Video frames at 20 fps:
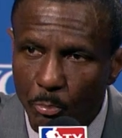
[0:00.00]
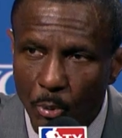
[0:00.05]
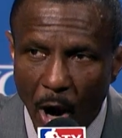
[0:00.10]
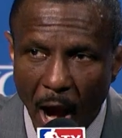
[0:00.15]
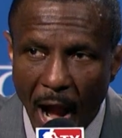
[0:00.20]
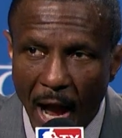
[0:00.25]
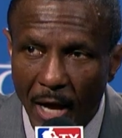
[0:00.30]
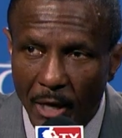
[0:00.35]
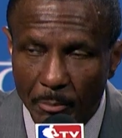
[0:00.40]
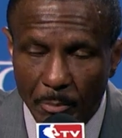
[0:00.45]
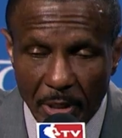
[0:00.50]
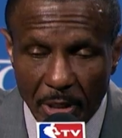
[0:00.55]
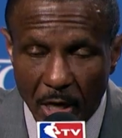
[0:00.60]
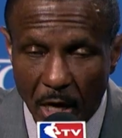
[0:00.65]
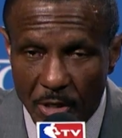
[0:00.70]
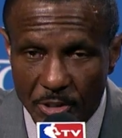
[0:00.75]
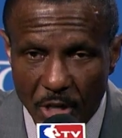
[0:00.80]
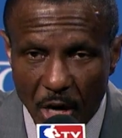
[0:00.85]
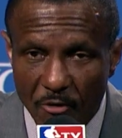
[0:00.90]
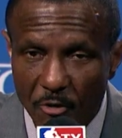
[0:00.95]
Proud,
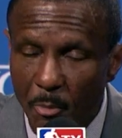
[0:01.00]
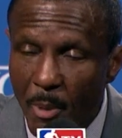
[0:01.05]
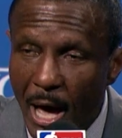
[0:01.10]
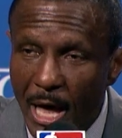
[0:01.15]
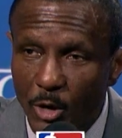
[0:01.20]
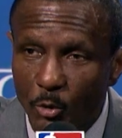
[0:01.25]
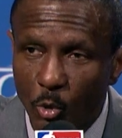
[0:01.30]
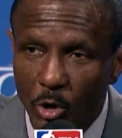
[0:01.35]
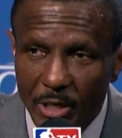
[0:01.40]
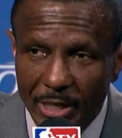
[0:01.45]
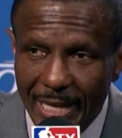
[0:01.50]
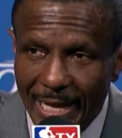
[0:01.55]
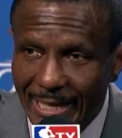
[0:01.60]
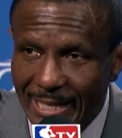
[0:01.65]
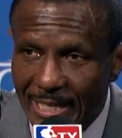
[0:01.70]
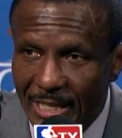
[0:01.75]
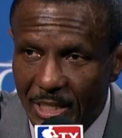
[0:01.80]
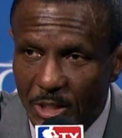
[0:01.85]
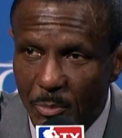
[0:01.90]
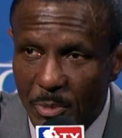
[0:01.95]
because everybody wanted that
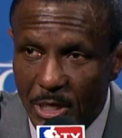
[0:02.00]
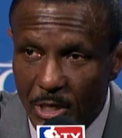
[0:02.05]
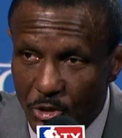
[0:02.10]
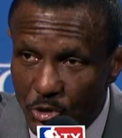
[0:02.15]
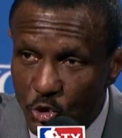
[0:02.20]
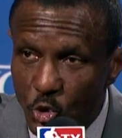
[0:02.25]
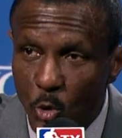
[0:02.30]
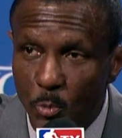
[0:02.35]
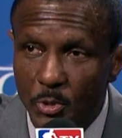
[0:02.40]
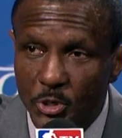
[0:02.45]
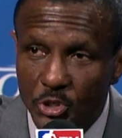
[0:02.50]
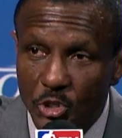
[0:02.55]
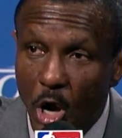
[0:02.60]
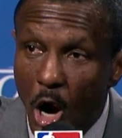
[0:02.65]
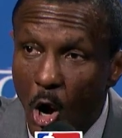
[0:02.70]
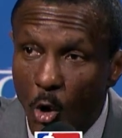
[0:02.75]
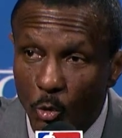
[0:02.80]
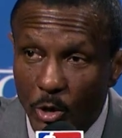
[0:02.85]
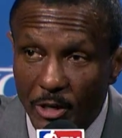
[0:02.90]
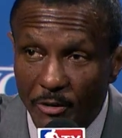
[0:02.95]
kid to be a
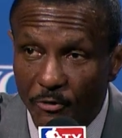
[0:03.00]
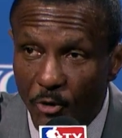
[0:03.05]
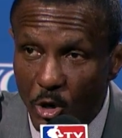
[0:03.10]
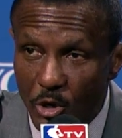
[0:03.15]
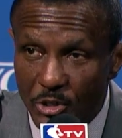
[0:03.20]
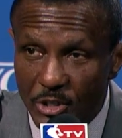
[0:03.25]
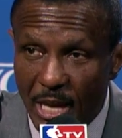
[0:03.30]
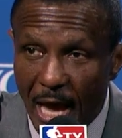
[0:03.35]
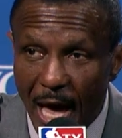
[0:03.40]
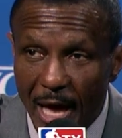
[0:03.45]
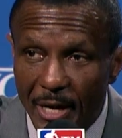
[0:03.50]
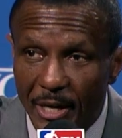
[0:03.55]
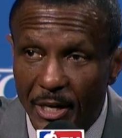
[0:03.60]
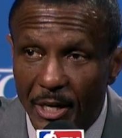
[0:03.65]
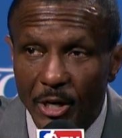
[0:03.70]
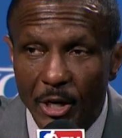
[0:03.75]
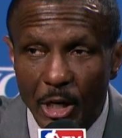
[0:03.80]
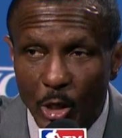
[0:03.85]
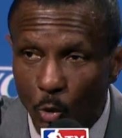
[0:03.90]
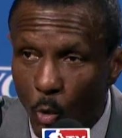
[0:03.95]
superstar when he first got here.
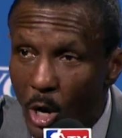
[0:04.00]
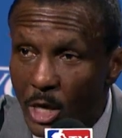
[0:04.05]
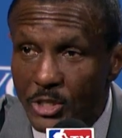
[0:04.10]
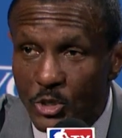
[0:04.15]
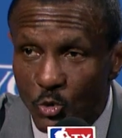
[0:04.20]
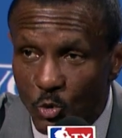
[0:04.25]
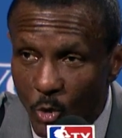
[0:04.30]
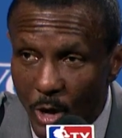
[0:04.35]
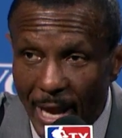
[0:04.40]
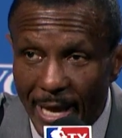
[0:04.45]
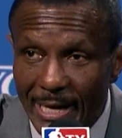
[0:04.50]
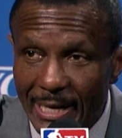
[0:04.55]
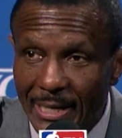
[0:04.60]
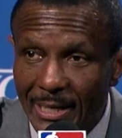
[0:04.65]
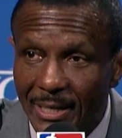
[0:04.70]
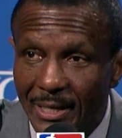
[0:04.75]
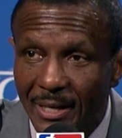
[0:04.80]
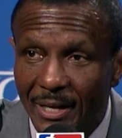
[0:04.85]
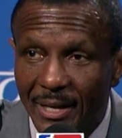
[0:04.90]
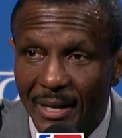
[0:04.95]
He wasn't ready.
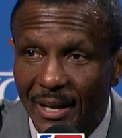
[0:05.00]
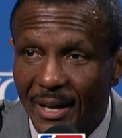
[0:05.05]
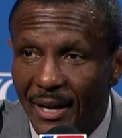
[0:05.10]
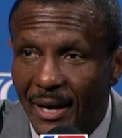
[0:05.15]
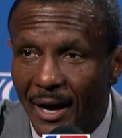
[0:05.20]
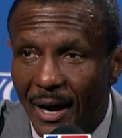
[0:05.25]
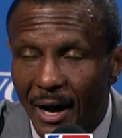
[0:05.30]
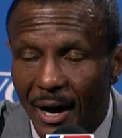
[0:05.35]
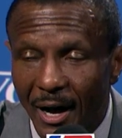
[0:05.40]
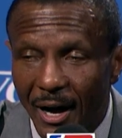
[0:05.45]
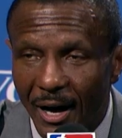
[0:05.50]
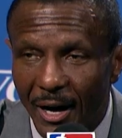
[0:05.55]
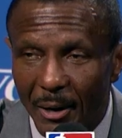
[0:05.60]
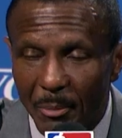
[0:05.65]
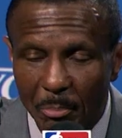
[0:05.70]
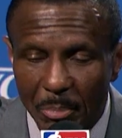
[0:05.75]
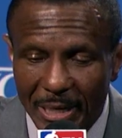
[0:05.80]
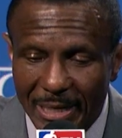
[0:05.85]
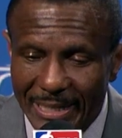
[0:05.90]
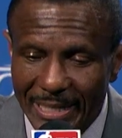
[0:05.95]

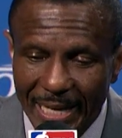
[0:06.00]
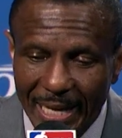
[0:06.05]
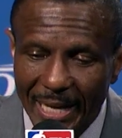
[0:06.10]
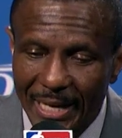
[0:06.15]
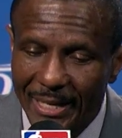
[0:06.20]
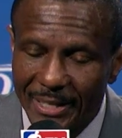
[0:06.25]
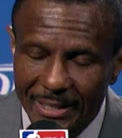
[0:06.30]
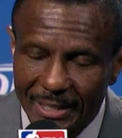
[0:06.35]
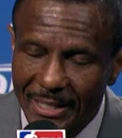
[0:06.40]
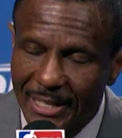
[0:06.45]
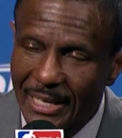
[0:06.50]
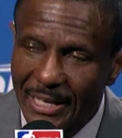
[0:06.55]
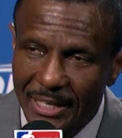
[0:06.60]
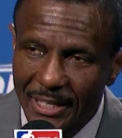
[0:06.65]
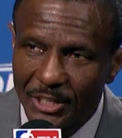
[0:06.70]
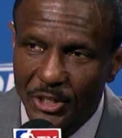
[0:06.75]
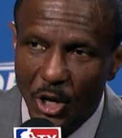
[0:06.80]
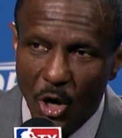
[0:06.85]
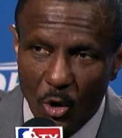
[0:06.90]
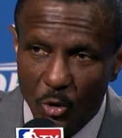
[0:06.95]
But again,
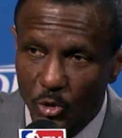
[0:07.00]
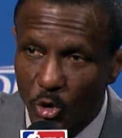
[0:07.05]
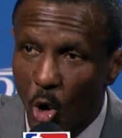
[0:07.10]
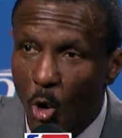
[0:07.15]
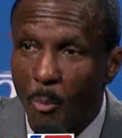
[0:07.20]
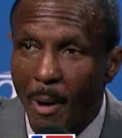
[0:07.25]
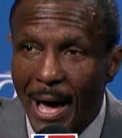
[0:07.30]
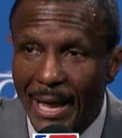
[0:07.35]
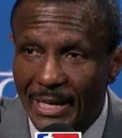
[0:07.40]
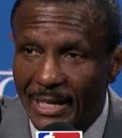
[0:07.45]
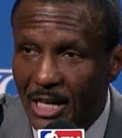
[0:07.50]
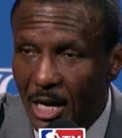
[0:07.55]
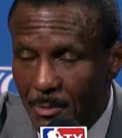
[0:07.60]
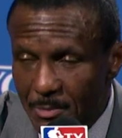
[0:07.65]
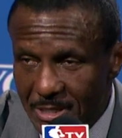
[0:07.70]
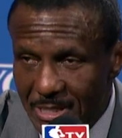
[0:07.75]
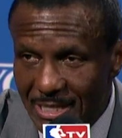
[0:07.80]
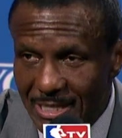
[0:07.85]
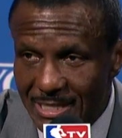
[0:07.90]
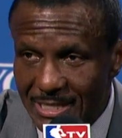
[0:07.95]
you know, nobody comes
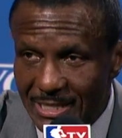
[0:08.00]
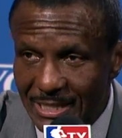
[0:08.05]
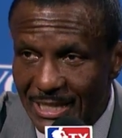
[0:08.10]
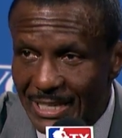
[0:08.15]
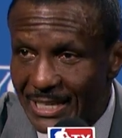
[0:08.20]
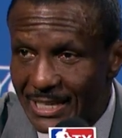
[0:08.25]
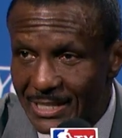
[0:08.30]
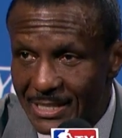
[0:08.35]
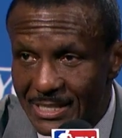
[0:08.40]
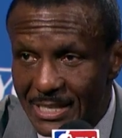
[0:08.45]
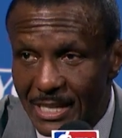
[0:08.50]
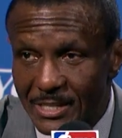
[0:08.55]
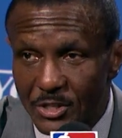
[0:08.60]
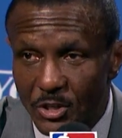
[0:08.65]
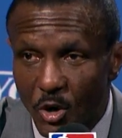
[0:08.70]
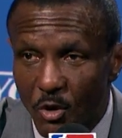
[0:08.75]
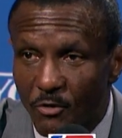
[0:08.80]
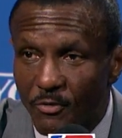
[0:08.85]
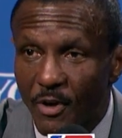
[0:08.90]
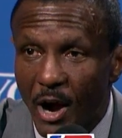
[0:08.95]
in this league and sets it
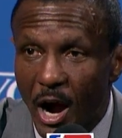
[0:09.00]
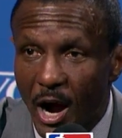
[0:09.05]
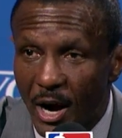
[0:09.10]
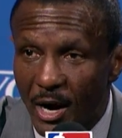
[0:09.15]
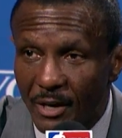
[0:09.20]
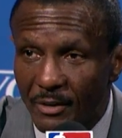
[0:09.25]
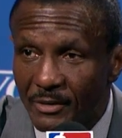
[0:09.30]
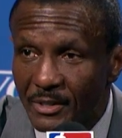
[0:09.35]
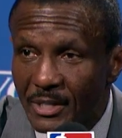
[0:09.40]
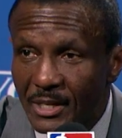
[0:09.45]
on fire.